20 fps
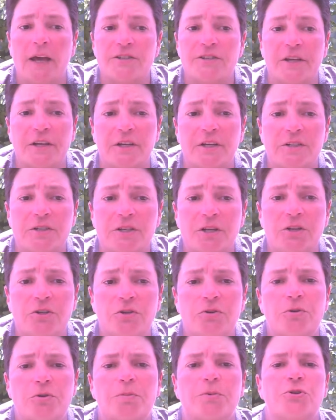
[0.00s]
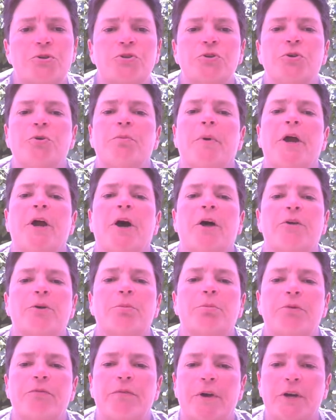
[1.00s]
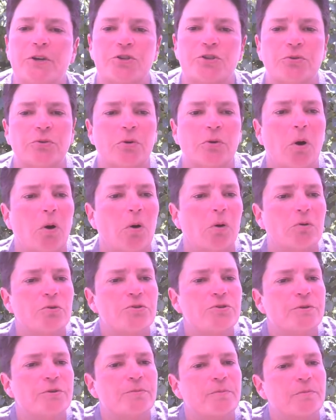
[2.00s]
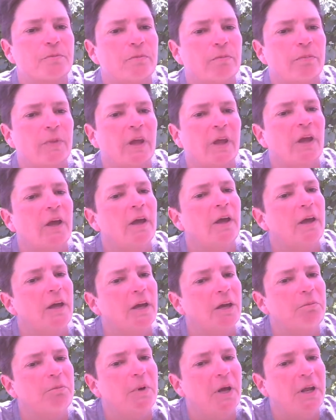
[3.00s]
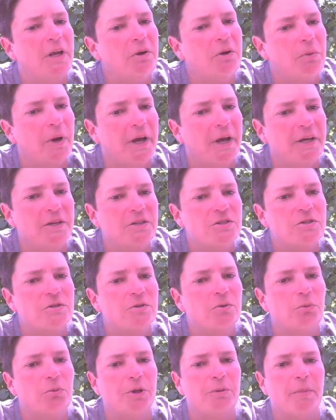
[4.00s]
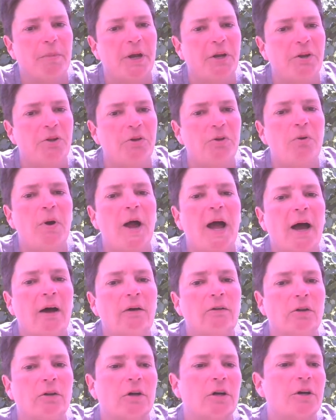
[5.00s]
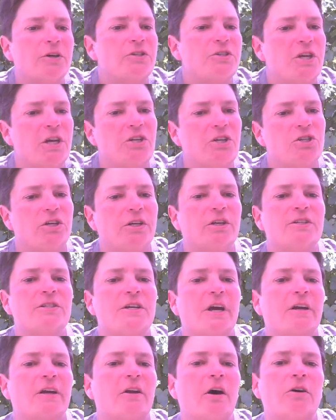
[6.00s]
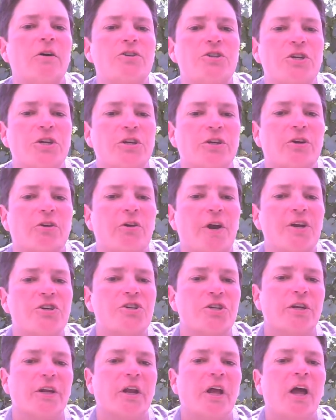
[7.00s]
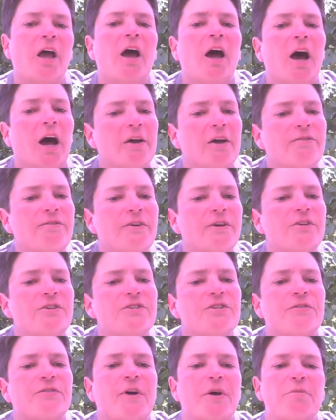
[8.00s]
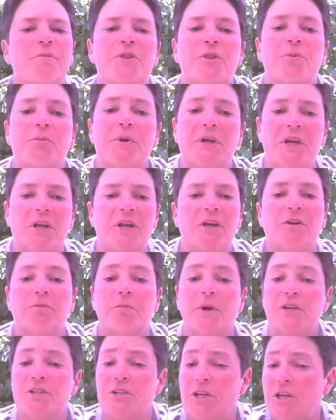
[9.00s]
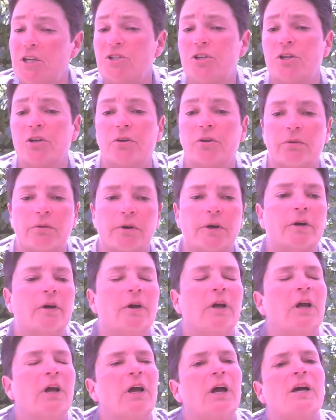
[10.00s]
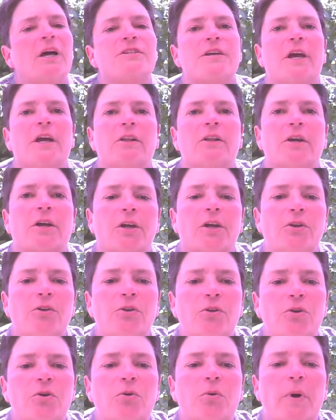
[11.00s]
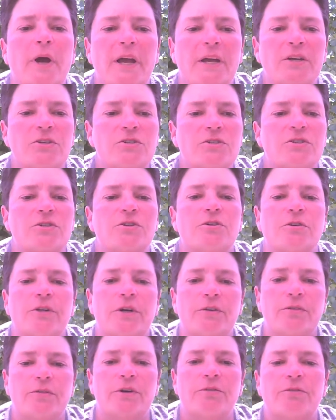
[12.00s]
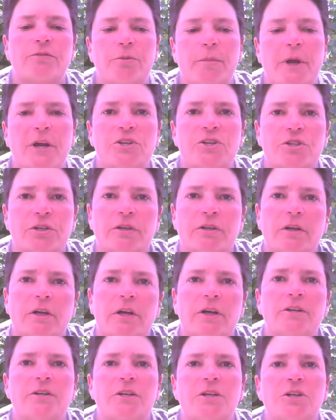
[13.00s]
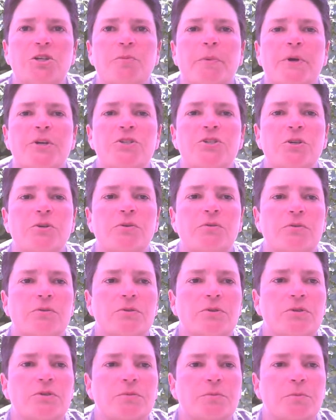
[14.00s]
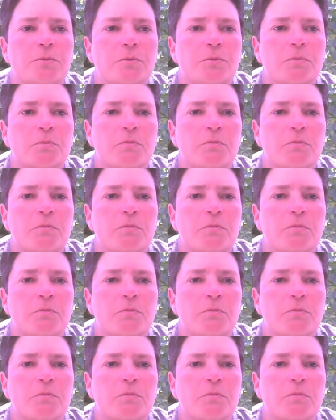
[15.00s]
as I continue to pursue my other professional goals. In many ways, with my new outlook on teaching and technology integration, I feel as if I'm at the beginning of my teaching career as I look at new ways to deliver information and teach my students.